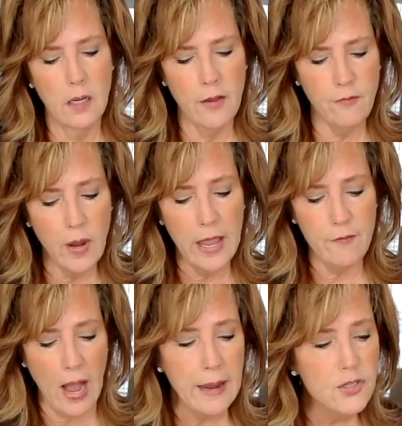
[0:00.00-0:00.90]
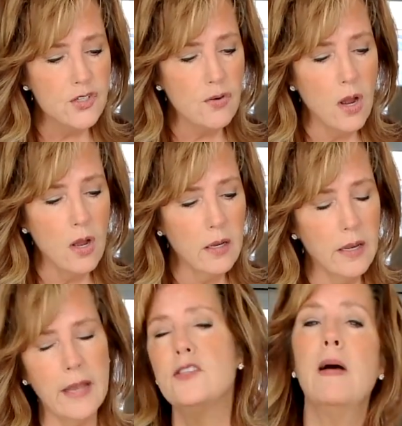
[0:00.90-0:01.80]
If, if I'm
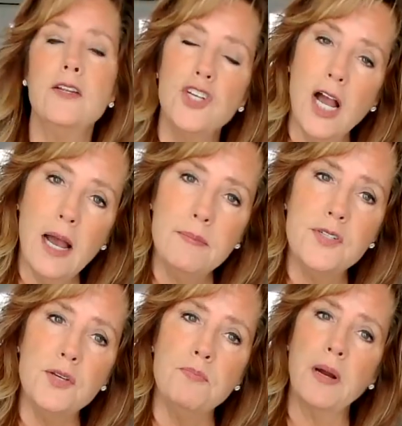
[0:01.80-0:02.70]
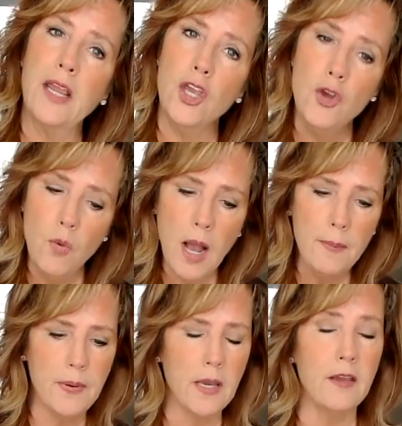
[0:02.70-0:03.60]
strong, it's my job to bring you
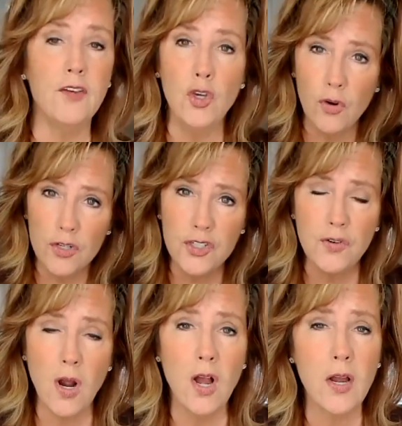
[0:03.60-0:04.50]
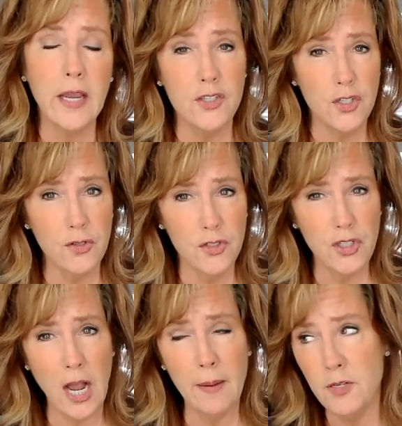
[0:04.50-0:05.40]
up. If you're strong, it's your
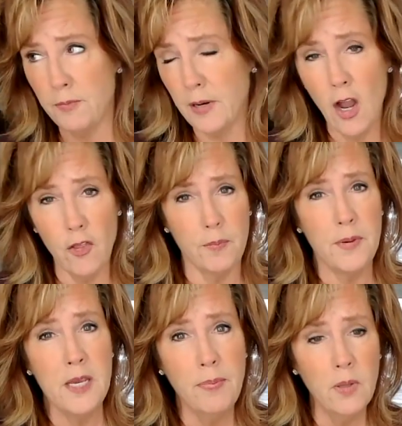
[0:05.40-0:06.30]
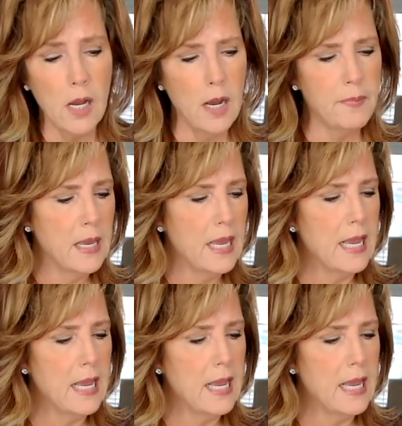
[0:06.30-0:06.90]
job to bring other people up.